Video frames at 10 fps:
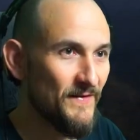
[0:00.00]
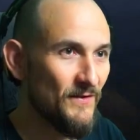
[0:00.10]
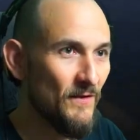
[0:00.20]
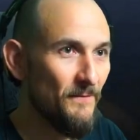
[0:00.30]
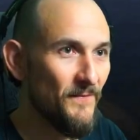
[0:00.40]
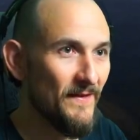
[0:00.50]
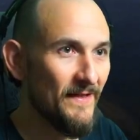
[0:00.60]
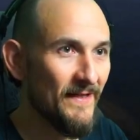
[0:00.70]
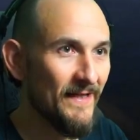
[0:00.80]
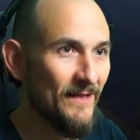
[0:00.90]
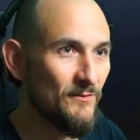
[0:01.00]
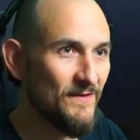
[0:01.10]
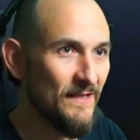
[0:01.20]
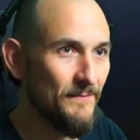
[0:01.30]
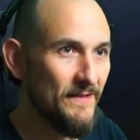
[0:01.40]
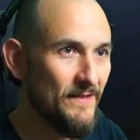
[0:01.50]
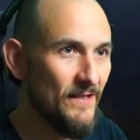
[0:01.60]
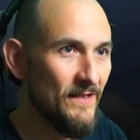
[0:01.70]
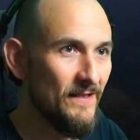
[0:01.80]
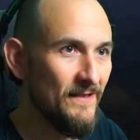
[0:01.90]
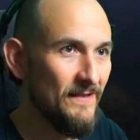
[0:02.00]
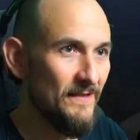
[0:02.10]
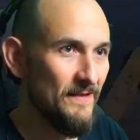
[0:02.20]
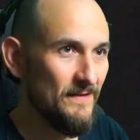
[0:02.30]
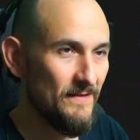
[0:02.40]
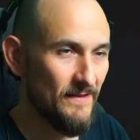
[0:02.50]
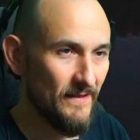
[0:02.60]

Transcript: Maybe that would be a good option to get rid of them all.